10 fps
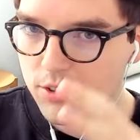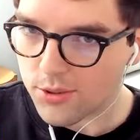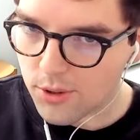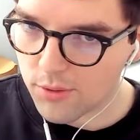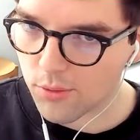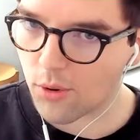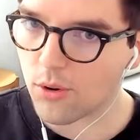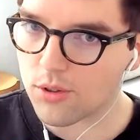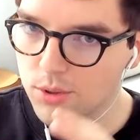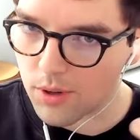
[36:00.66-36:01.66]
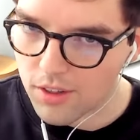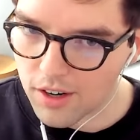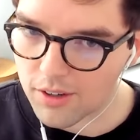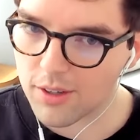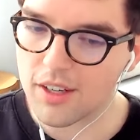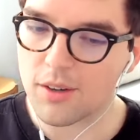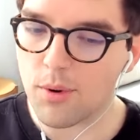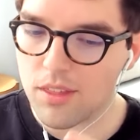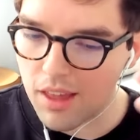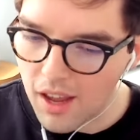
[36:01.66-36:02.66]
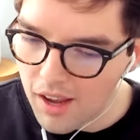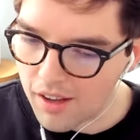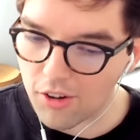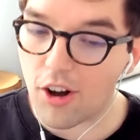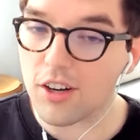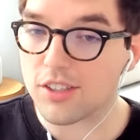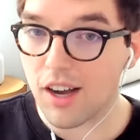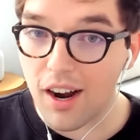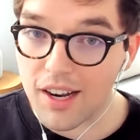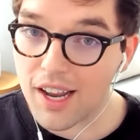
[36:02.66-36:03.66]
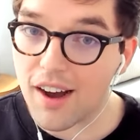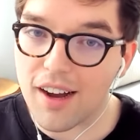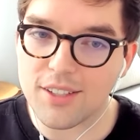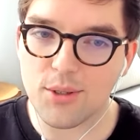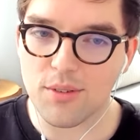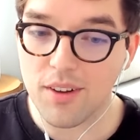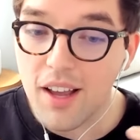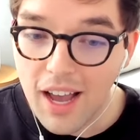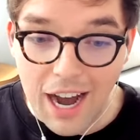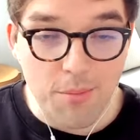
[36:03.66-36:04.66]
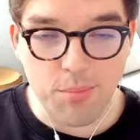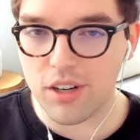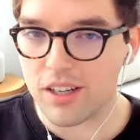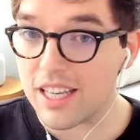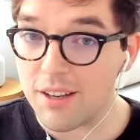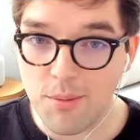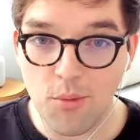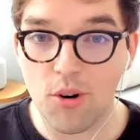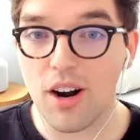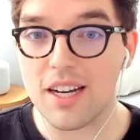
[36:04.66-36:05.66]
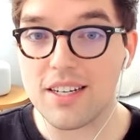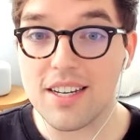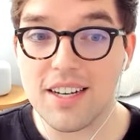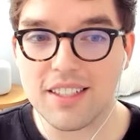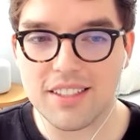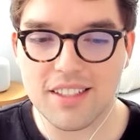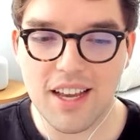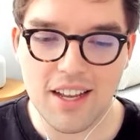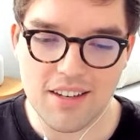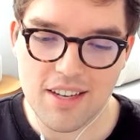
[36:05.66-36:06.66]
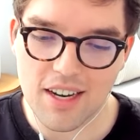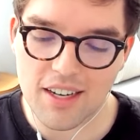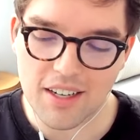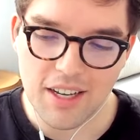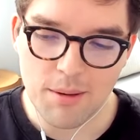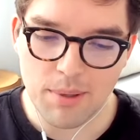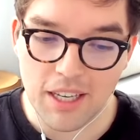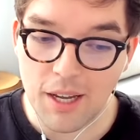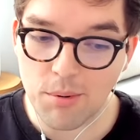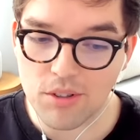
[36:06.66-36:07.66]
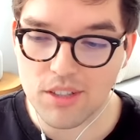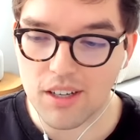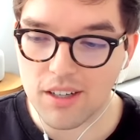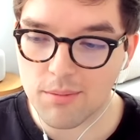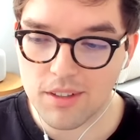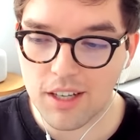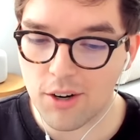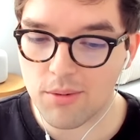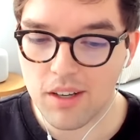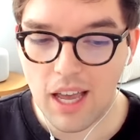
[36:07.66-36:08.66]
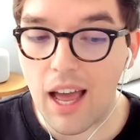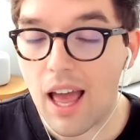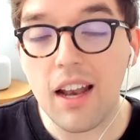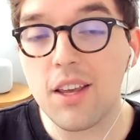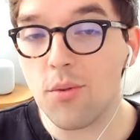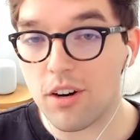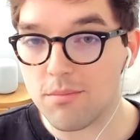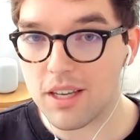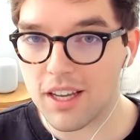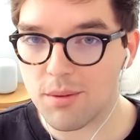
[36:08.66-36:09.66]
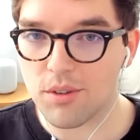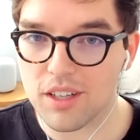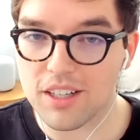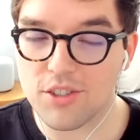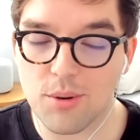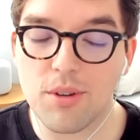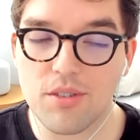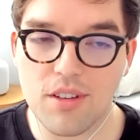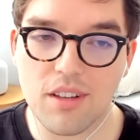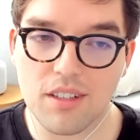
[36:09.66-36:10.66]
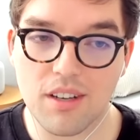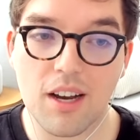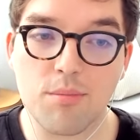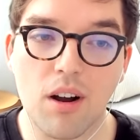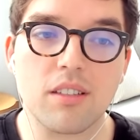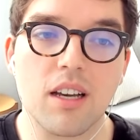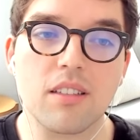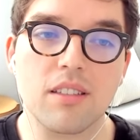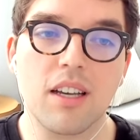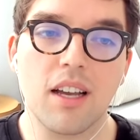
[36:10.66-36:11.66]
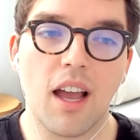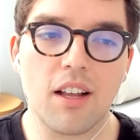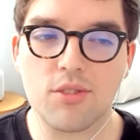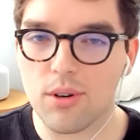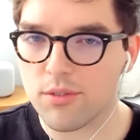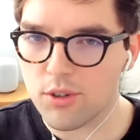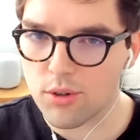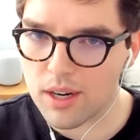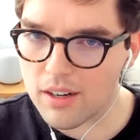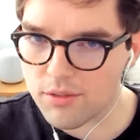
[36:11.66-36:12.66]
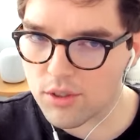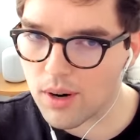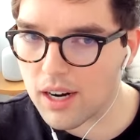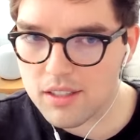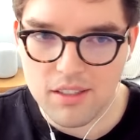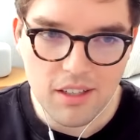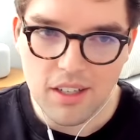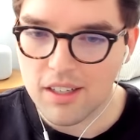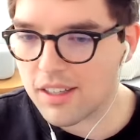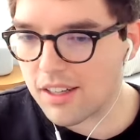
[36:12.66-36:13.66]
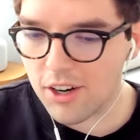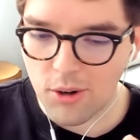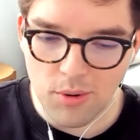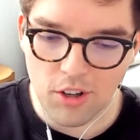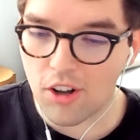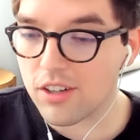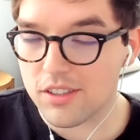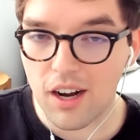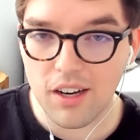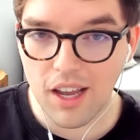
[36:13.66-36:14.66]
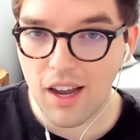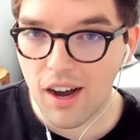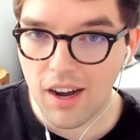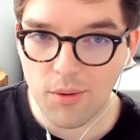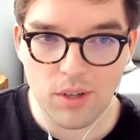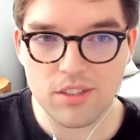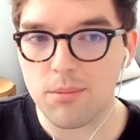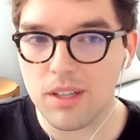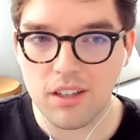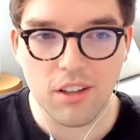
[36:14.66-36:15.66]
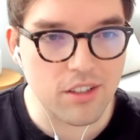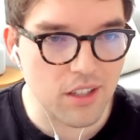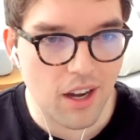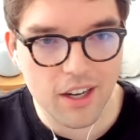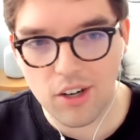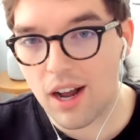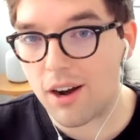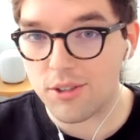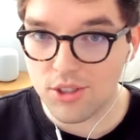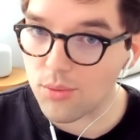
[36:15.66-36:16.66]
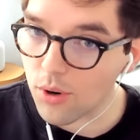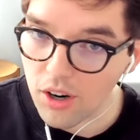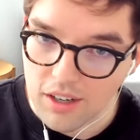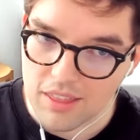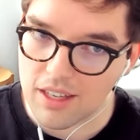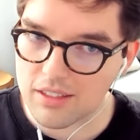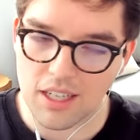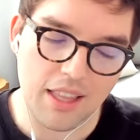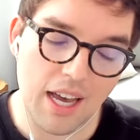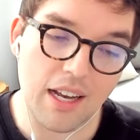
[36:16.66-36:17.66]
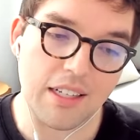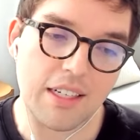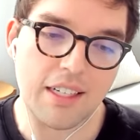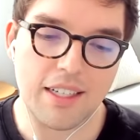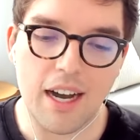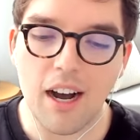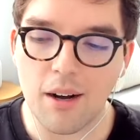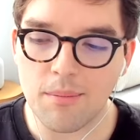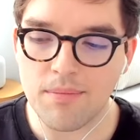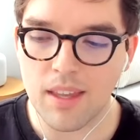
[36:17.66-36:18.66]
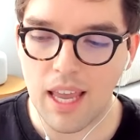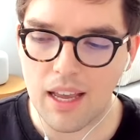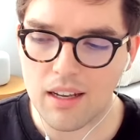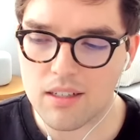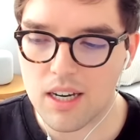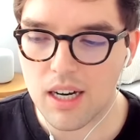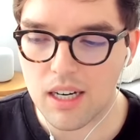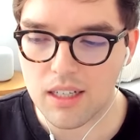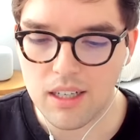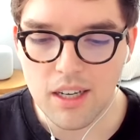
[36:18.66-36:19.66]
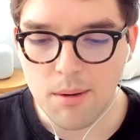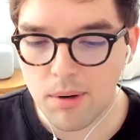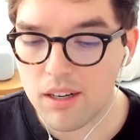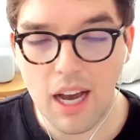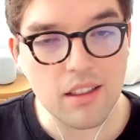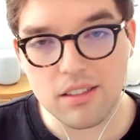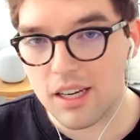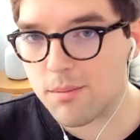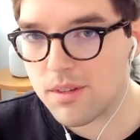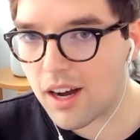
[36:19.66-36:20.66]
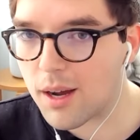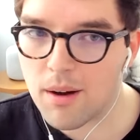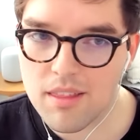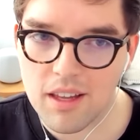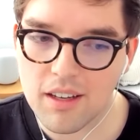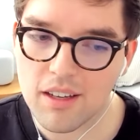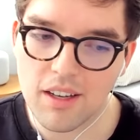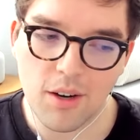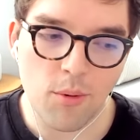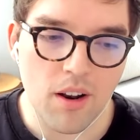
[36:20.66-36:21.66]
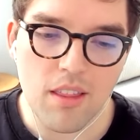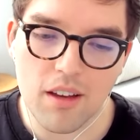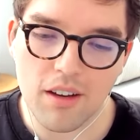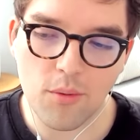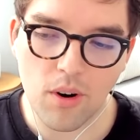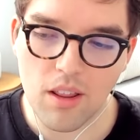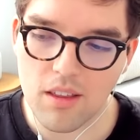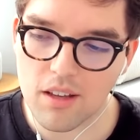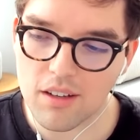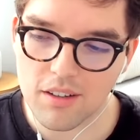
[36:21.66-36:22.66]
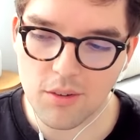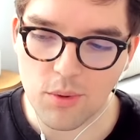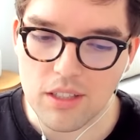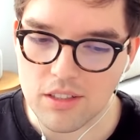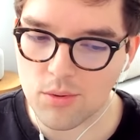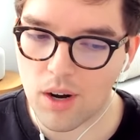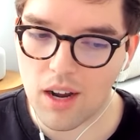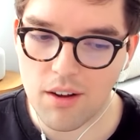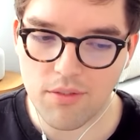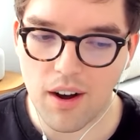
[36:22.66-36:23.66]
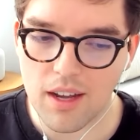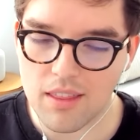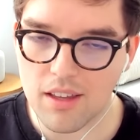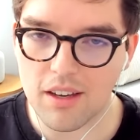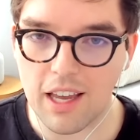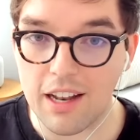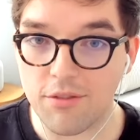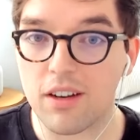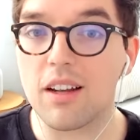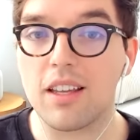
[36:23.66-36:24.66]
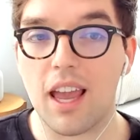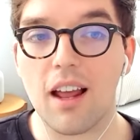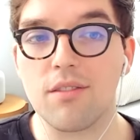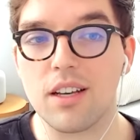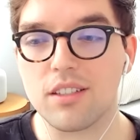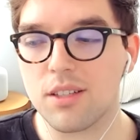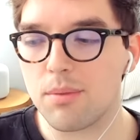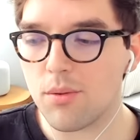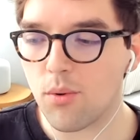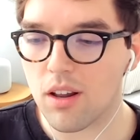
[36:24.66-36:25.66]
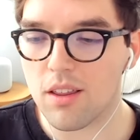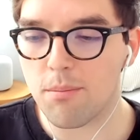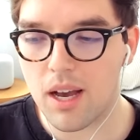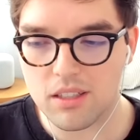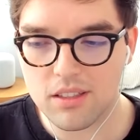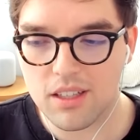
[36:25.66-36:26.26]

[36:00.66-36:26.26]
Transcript: sort of roles where they're alongside AI sort of outputting even more ideas and being able to, anyone being able to contribute to the design process and sort of creative direct, alongside AI, what something looks like or how it should work and things like that. But at the same time, I think one of the reasons why I find the infinite canvas to be one of the best